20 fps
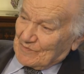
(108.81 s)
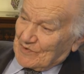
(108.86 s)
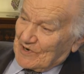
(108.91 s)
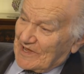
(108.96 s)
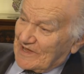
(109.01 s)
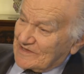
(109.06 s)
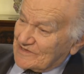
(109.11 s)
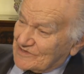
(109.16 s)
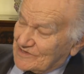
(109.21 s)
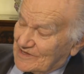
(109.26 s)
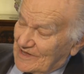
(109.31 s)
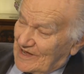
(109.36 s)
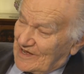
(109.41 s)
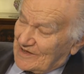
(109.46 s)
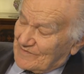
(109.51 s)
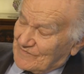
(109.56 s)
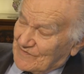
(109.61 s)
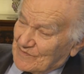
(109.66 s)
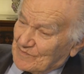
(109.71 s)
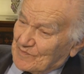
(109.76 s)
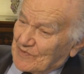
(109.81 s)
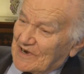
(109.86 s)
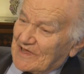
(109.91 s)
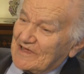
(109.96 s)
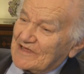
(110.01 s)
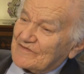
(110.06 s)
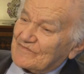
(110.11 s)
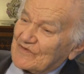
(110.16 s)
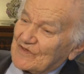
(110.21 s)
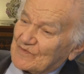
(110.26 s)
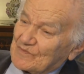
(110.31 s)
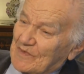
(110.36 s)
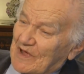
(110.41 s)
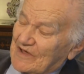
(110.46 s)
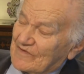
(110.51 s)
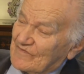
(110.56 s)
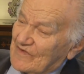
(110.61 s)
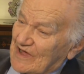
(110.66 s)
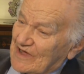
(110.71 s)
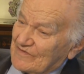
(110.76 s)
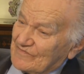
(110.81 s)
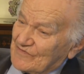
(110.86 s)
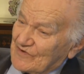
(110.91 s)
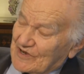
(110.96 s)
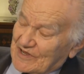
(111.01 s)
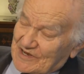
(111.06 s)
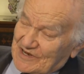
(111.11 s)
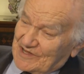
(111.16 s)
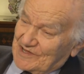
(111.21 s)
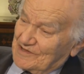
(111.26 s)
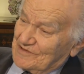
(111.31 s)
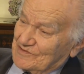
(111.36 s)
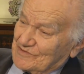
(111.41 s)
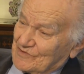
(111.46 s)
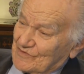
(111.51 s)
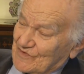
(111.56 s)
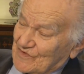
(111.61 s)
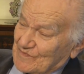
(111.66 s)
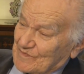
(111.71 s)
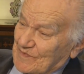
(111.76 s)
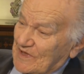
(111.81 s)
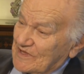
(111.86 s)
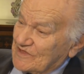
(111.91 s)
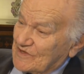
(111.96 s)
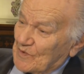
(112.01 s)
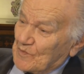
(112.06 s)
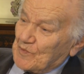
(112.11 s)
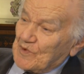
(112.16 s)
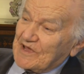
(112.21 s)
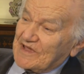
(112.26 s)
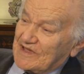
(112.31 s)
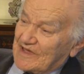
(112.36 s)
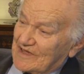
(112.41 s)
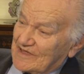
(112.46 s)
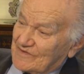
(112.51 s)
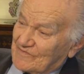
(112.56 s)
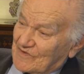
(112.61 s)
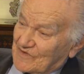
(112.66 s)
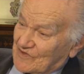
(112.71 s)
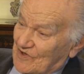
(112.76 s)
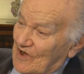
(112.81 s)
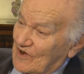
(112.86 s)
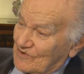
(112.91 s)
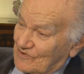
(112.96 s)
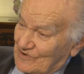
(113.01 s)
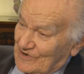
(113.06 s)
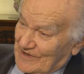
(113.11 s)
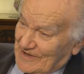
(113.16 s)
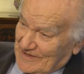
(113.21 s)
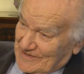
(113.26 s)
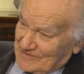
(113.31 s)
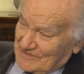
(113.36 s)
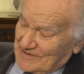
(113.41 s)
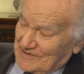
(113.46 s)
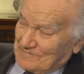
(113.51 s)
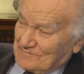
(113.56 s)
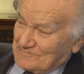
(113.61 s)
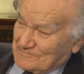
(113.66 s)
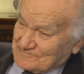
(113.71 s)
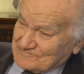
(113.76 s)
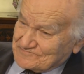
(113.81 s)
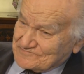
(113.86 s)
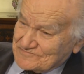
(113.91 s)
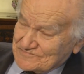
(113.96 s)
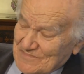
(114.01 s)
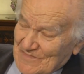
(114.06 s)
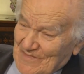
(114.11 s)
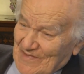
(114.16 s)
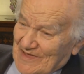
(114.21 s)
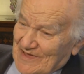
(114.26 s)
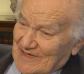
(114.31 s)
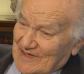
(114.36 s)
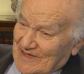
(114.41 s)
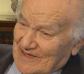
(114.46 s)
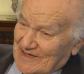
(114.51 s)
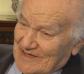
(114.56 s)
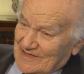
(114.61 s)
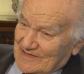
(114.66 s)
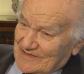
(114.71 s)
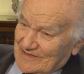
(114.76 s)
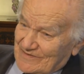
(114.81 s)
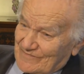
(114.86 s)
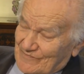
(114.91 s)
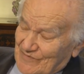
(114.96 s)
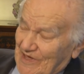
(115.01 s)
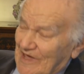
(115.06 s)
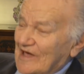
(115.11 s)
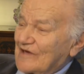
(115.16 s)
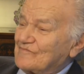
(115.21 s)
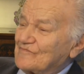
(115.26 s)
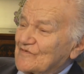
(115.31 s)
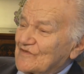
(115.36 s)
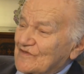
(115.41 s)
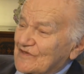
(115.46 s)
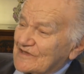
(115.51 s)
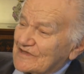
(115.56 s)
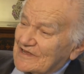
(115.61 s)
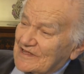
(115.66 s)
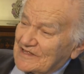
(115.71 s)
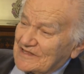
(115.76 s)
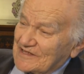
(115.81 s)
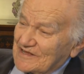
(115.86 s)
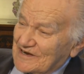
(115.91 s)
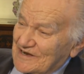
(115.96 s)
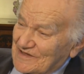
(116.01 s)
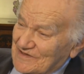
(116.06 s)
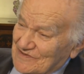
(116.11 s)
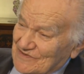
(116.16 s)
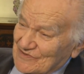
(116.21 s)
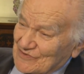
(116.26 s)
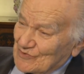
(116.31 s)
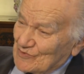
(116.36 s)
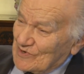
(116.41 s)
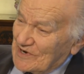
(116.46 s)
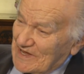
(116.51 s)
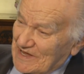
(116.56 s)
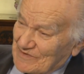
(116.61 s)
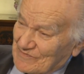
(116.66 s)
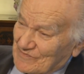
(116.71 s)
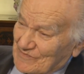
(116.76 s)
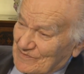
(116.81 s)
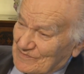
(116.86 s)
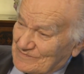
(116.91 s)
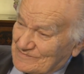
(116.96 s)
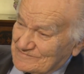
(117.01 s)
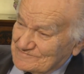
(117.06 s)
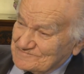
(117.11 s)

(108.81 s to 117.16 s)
planned, I we planned with my wife Lily to spend a weekend with Uncle Andy, and we haven't seen any reason to leave.